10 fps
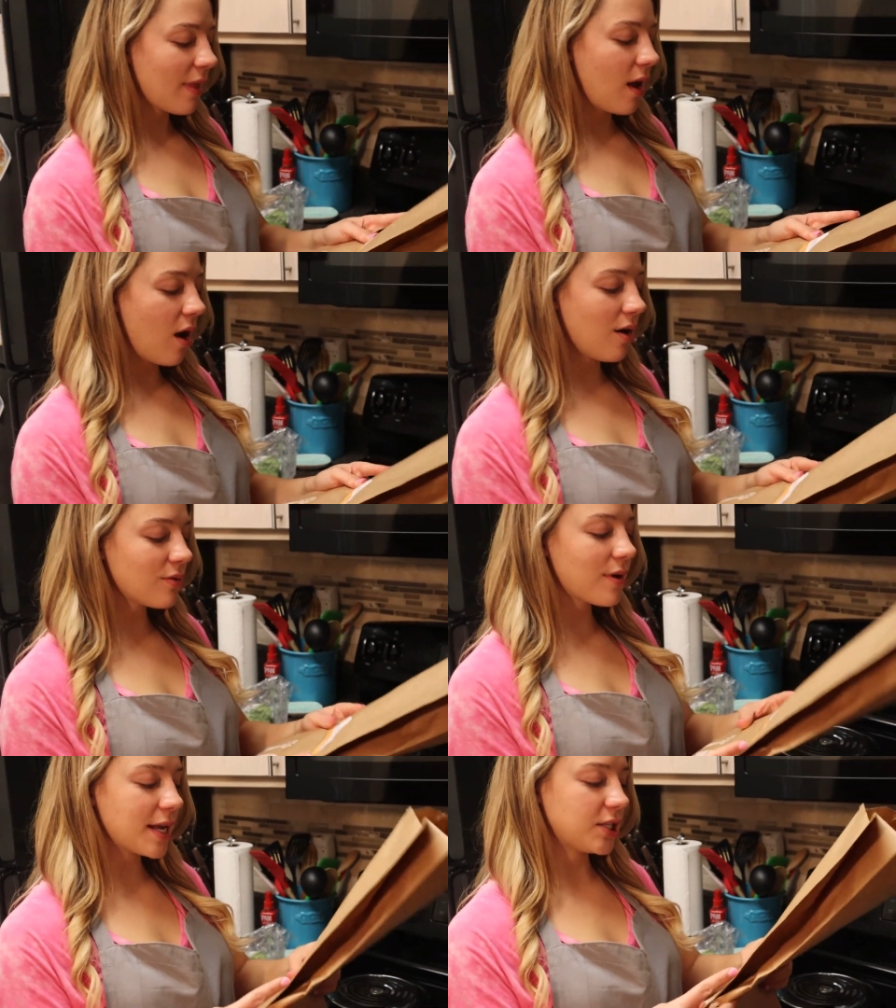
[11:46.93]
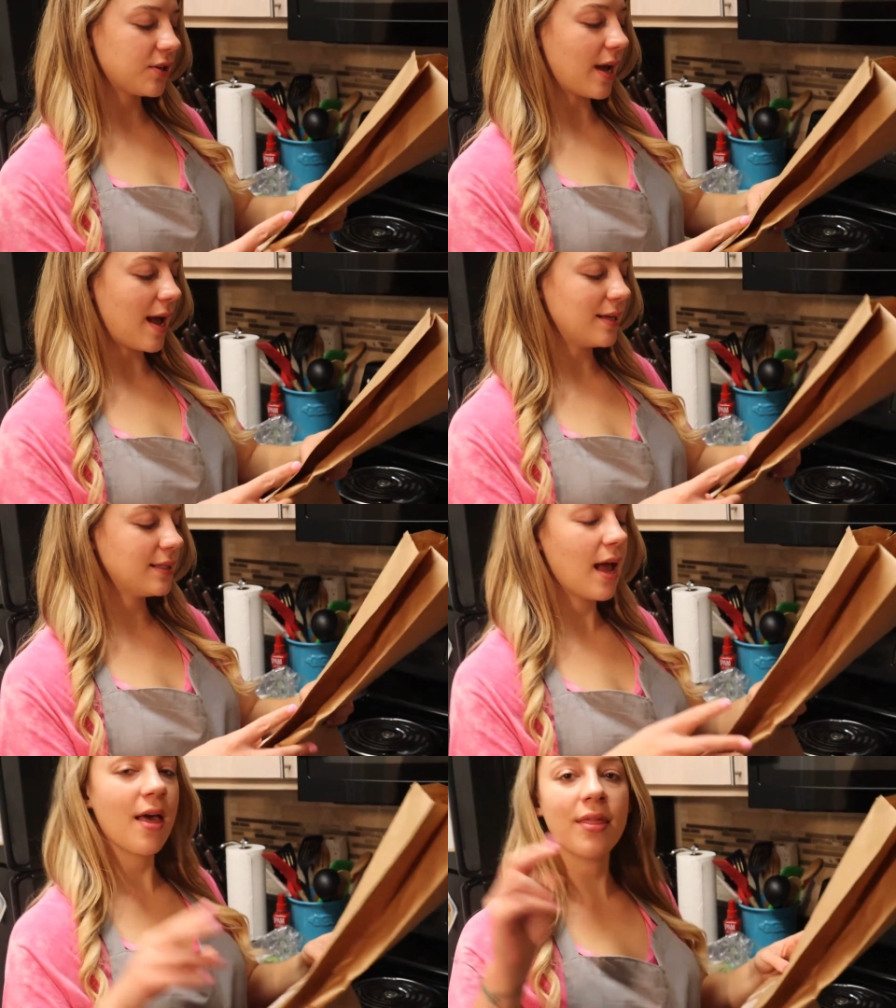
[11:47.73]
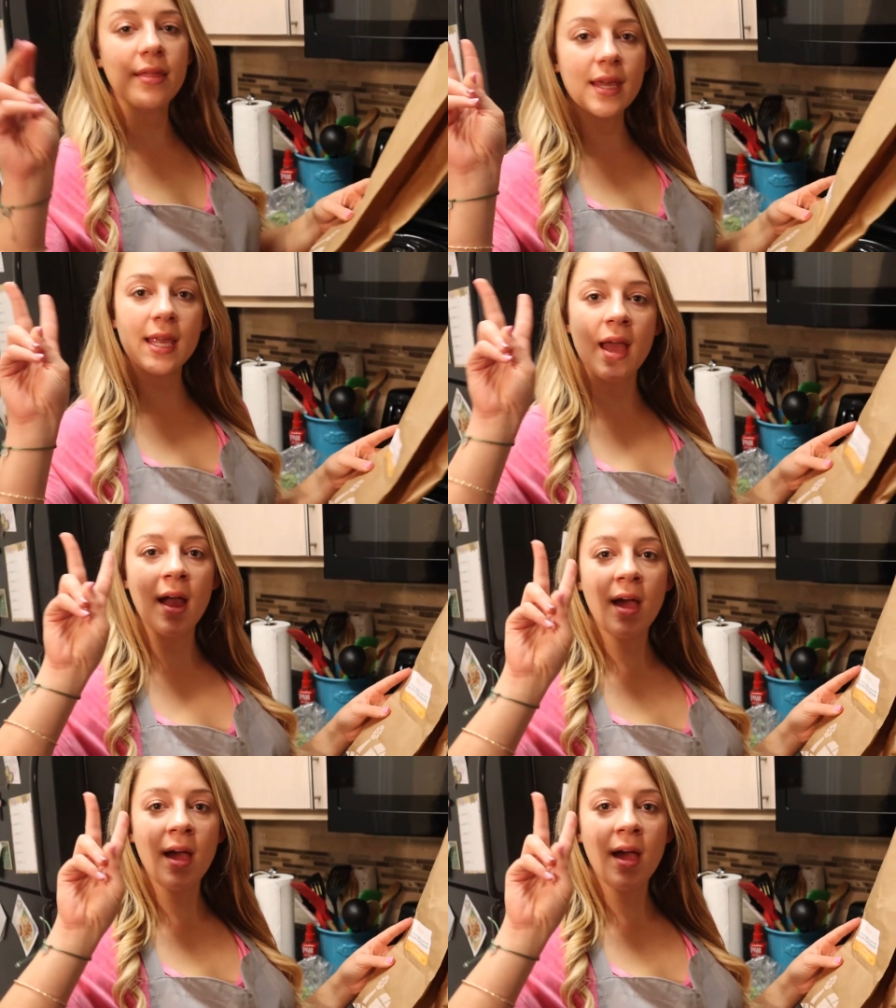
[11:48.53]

Alright, you guys. The